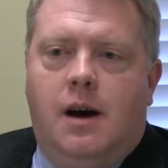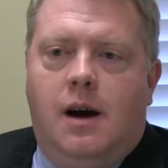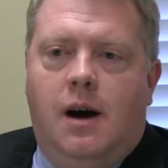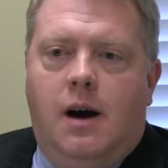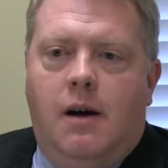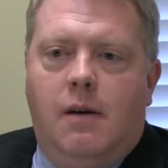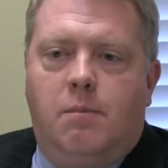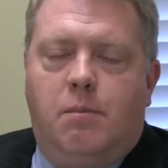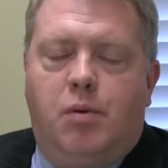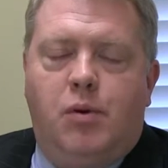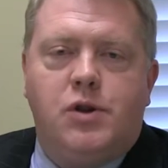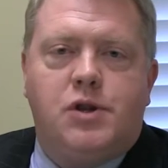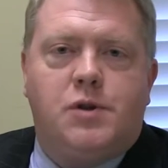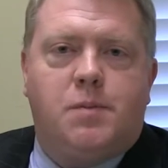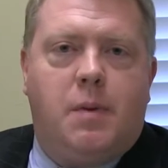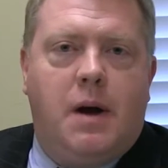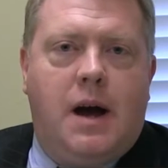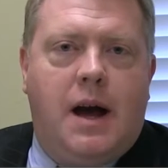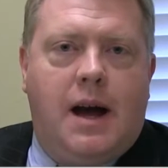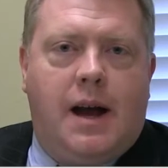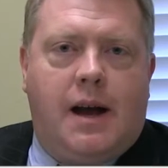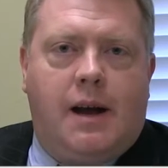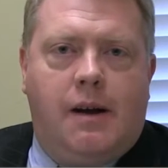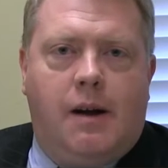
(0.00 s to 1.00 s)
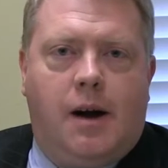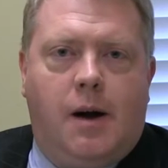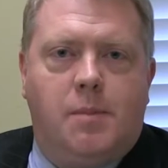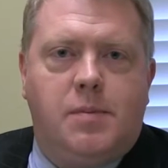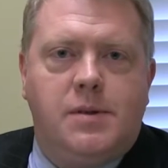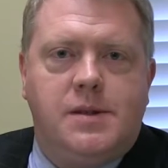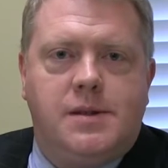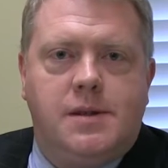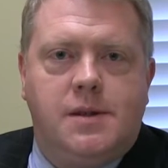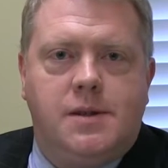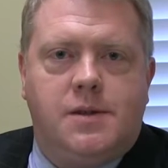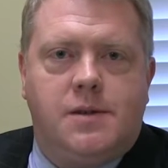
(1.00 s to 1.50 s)
pushback and
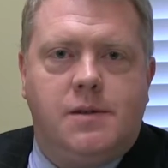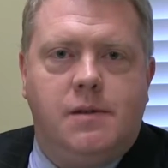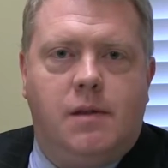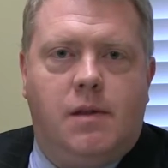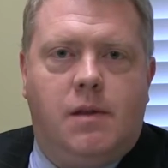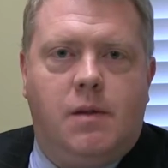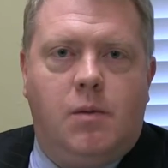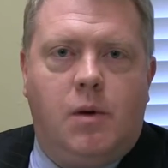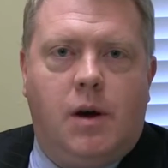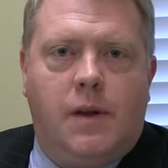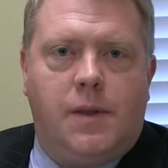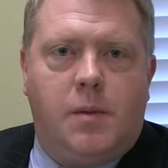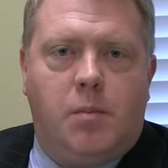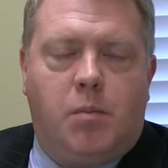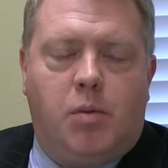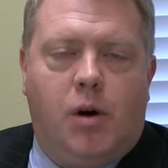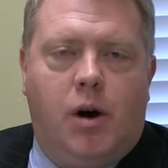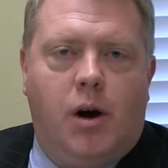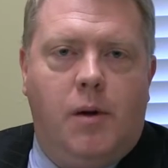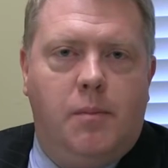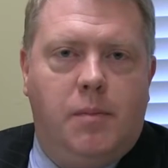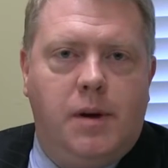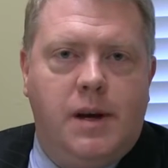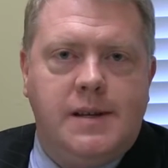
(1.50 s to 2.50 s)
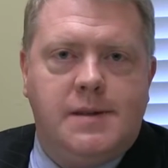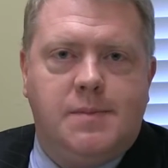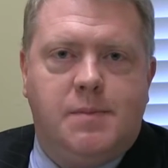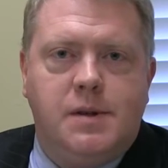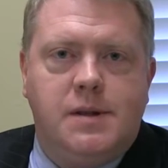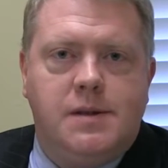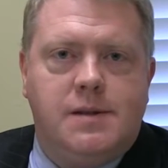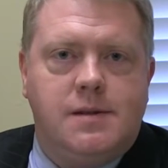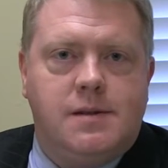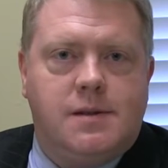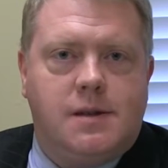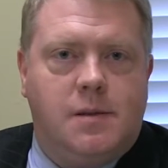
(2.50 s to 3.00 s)
opposition throughout the broad-based
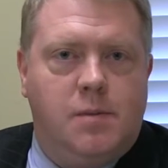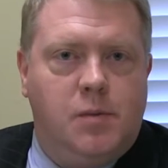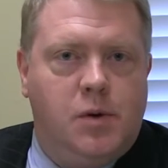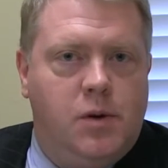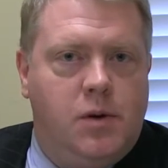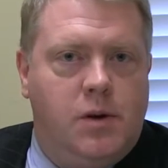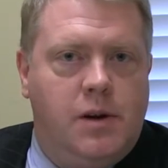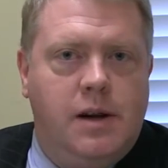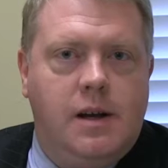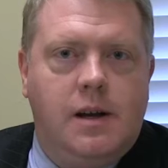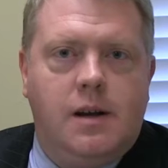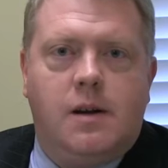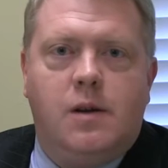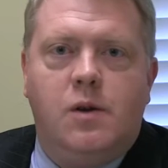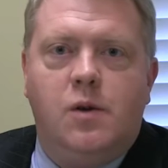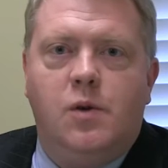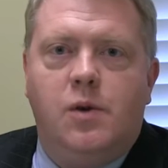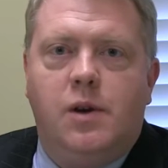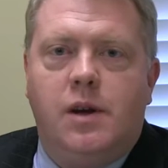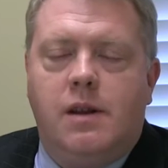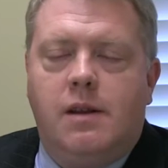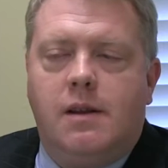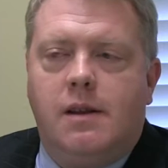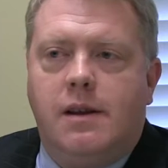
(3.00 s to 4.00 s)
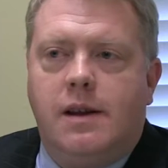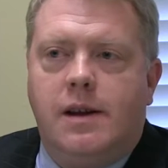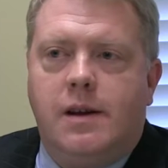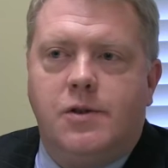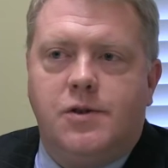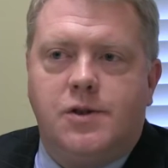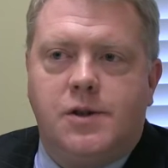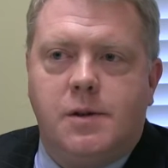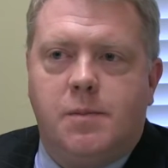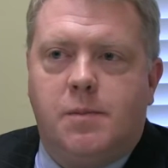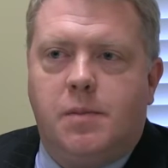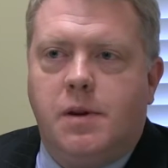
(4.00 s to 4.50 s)
business community, including the
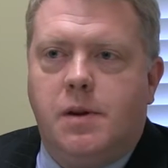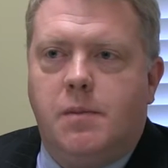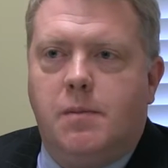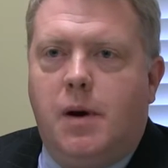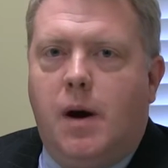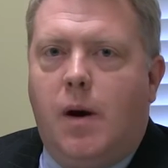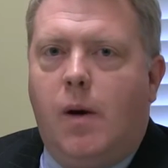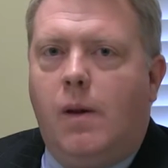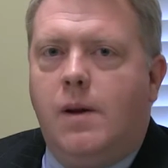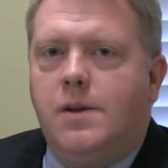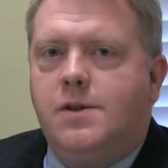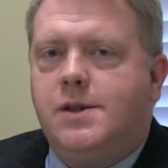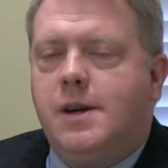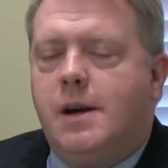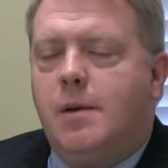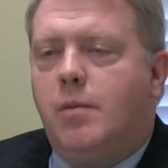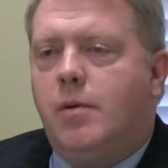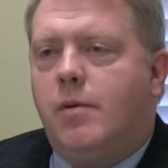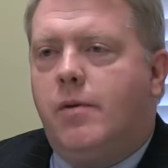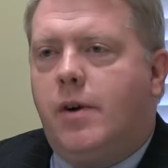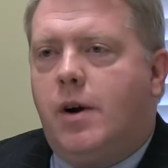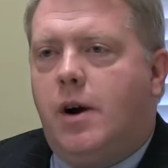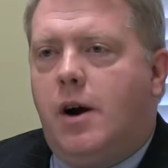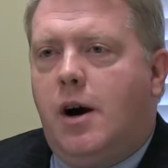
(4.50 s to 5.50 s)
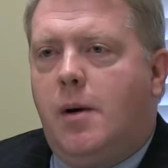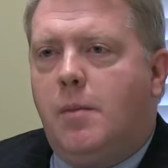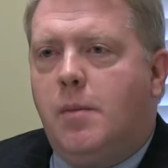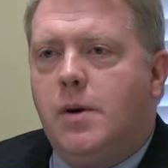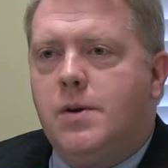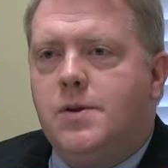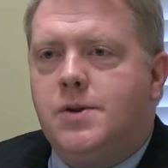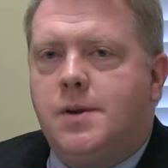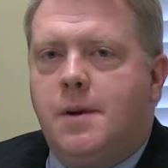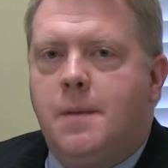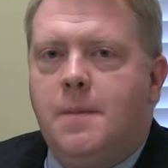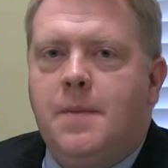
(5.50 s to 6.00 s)
leadership of the Maryland Chamber of
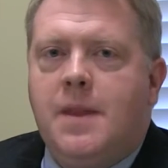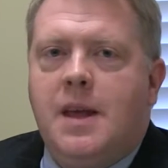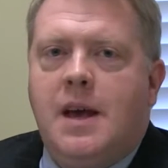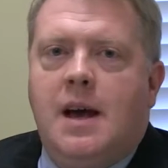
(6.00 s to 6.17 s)
Commerce.